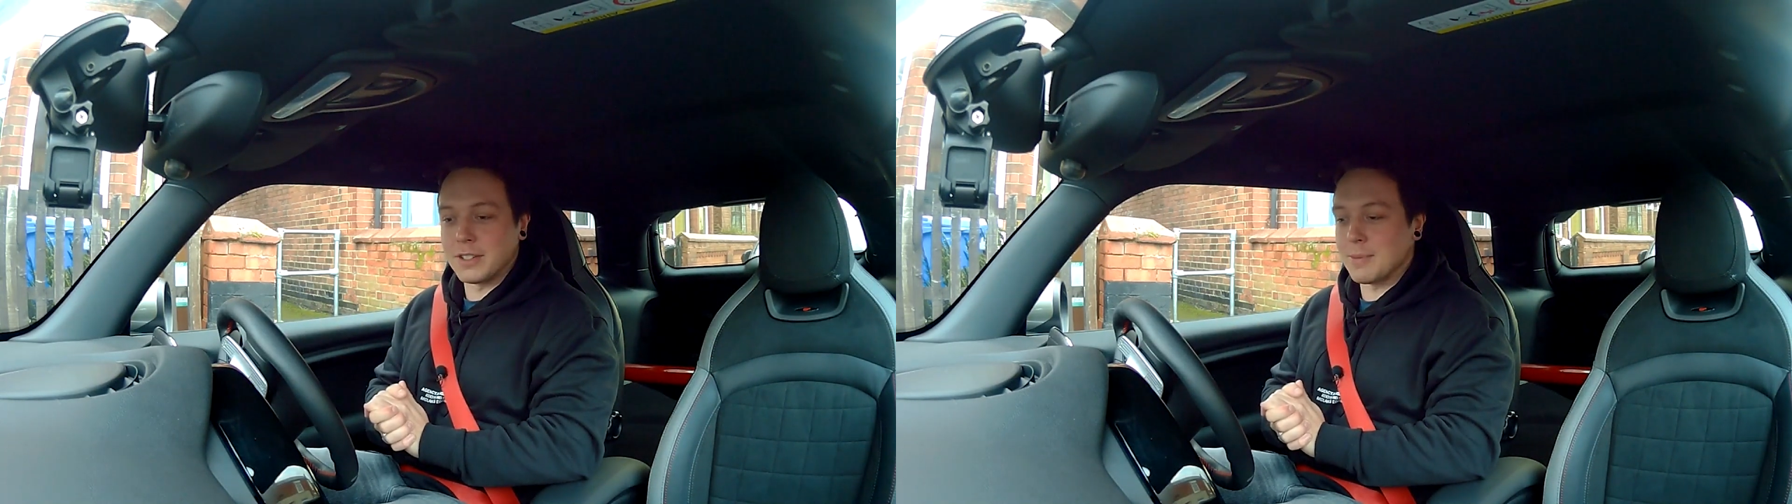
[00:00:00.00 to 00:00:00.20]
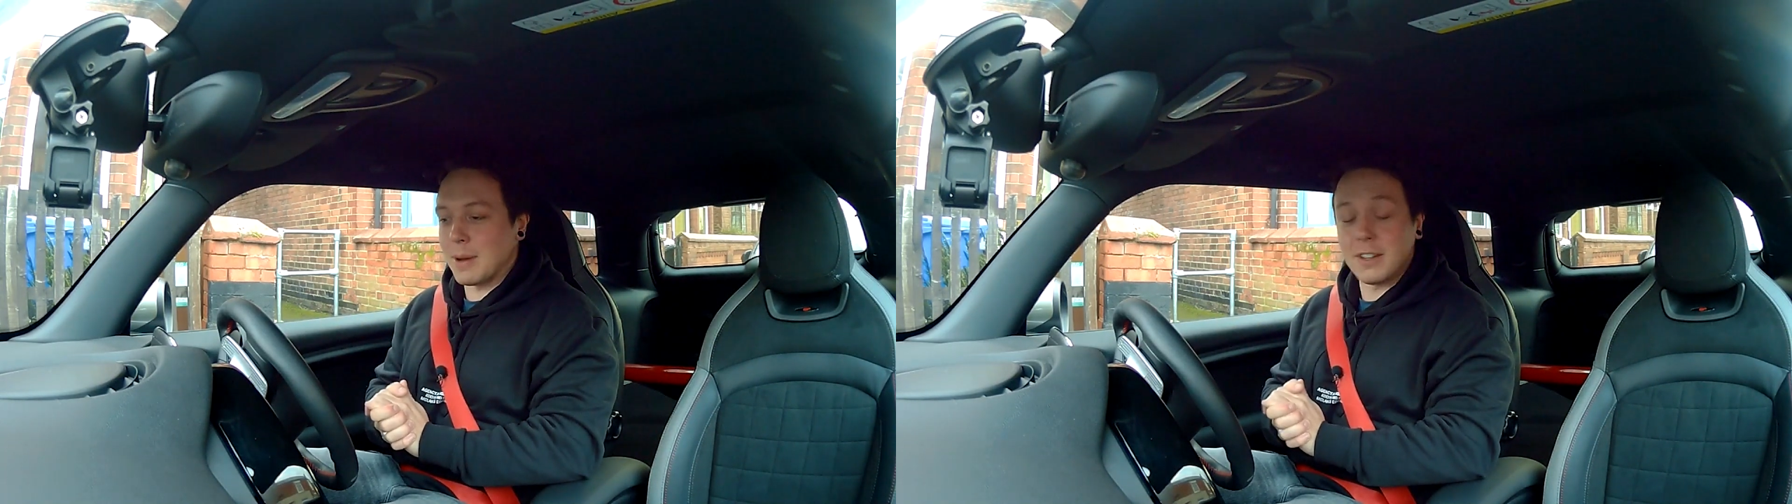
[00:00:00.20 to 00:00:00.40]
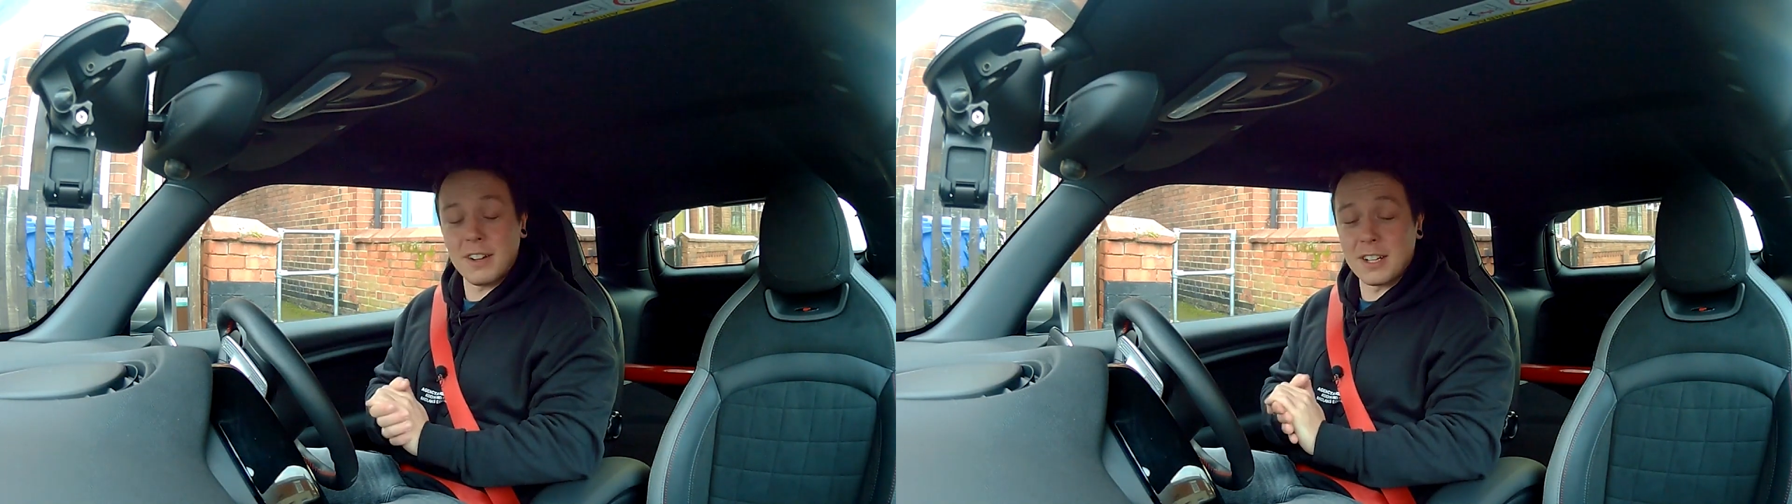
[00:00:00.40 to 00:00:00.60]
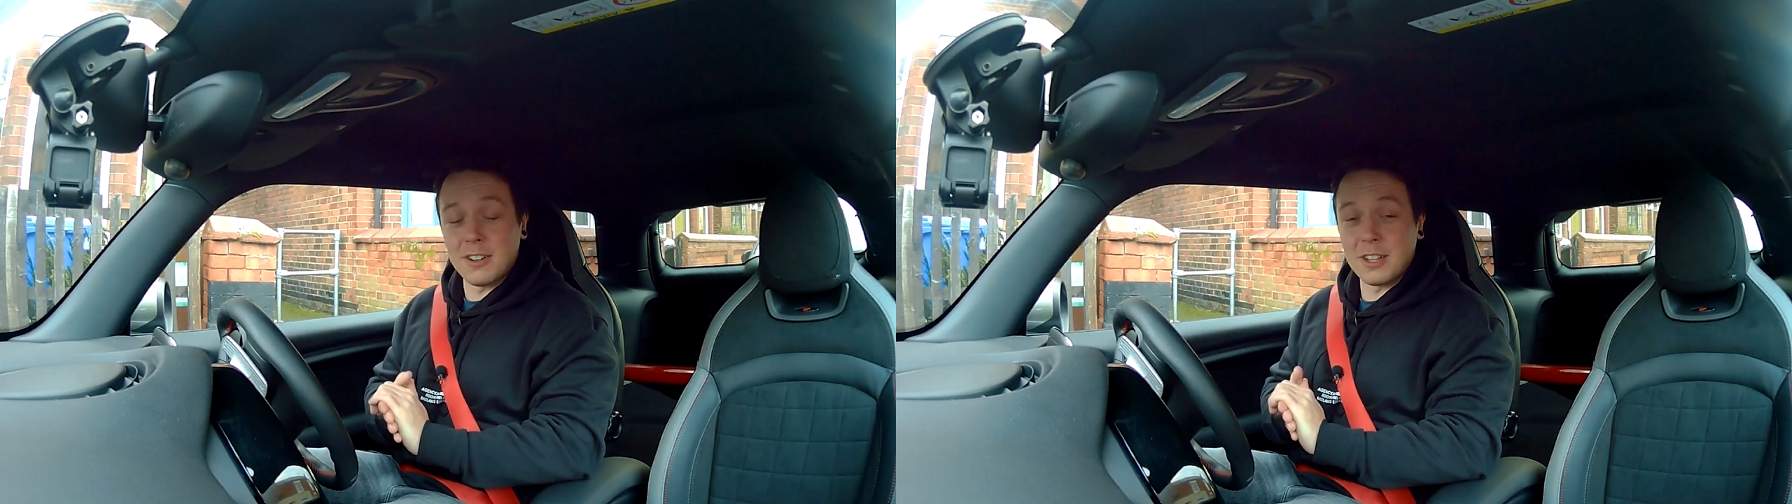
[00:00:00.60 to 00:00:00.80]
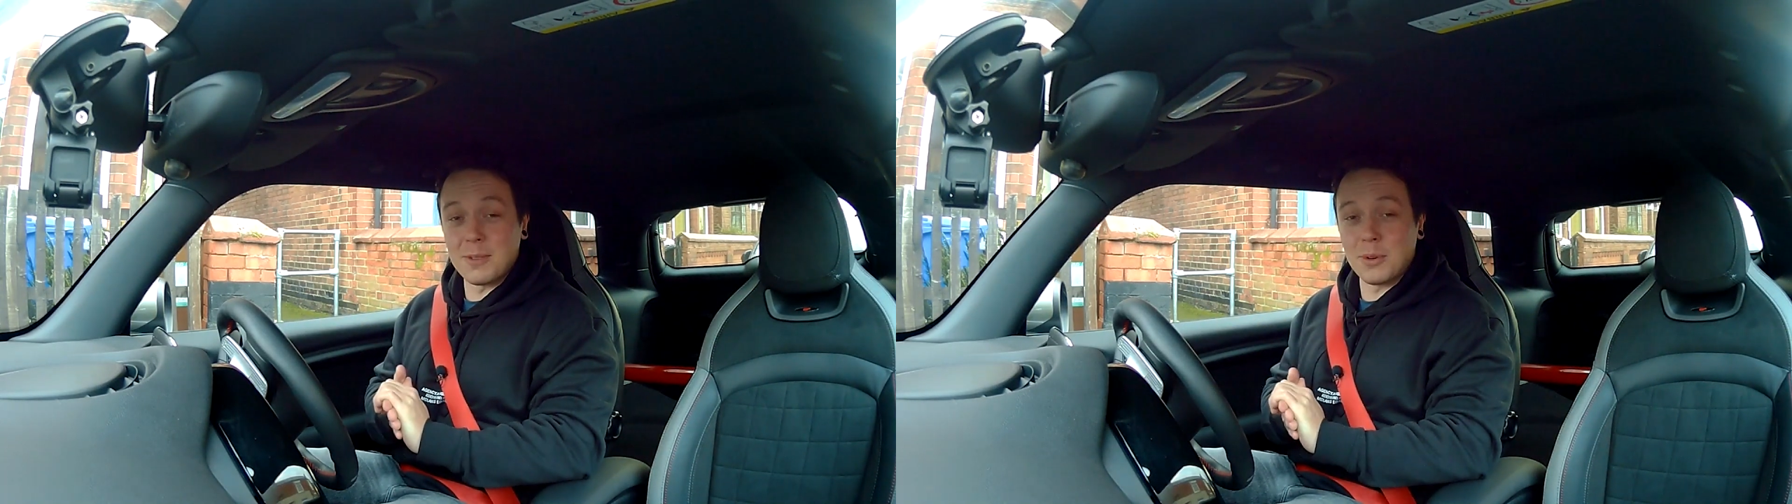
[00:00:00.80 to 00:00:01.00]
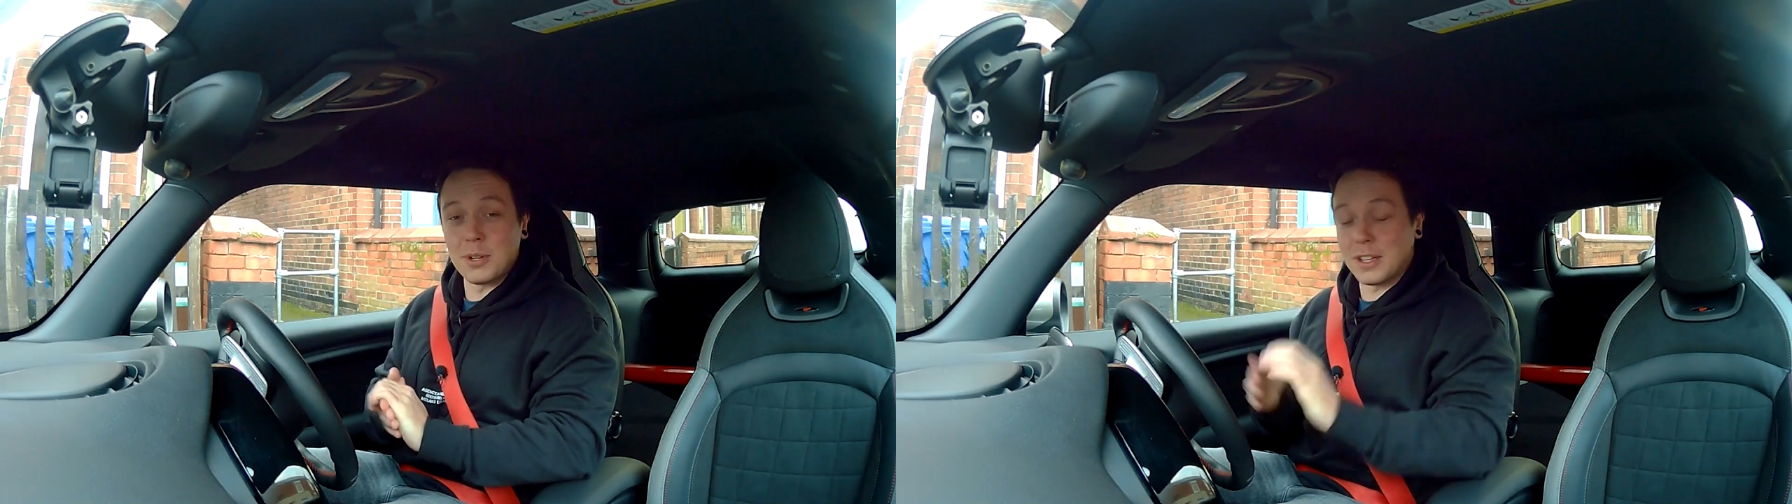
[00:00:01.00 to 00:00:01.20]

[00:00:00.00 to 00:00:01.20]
It's about 9 o'clock in the morning,